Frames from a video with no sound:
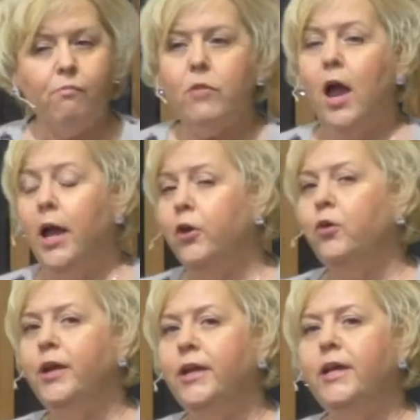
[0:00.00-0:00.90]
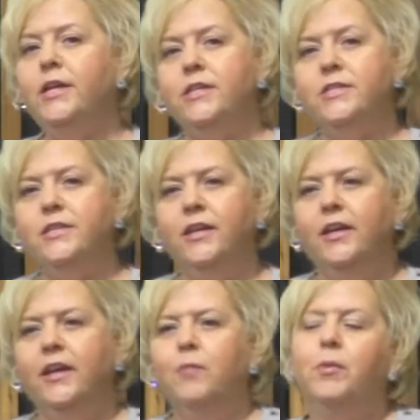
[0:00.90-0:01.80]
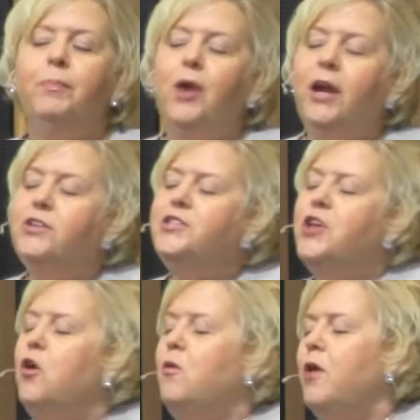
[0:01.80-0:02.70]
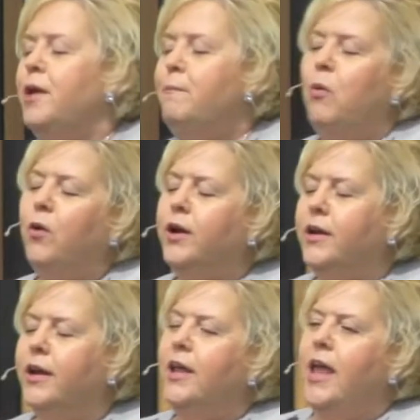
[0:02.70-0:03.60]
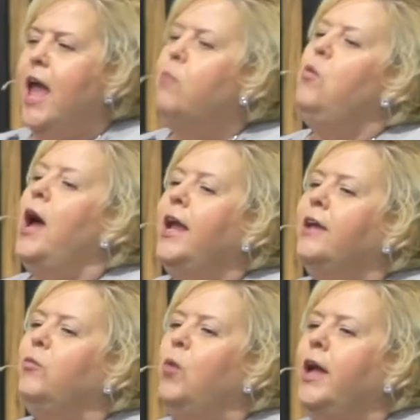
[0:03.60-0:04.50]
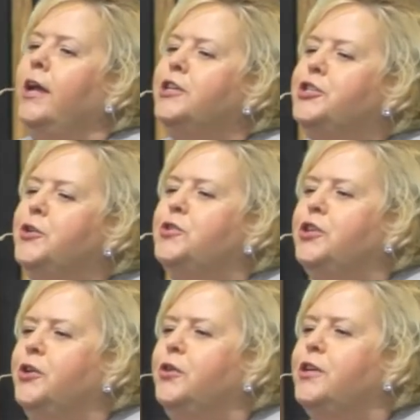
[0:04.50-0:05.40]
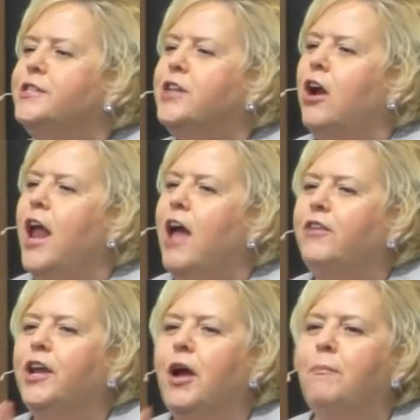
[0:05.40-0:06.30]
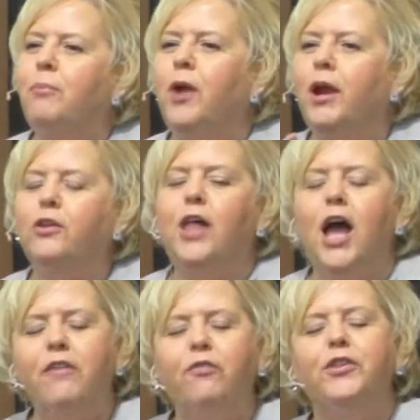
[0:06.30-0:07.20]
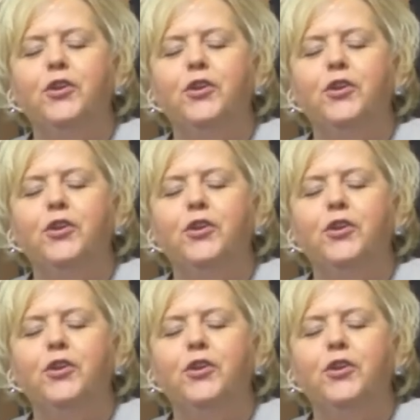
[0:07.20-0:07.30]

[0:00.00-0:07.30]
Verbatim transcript: I agree it is. But prayer is so important. And what, what could you do to start having a prayer life with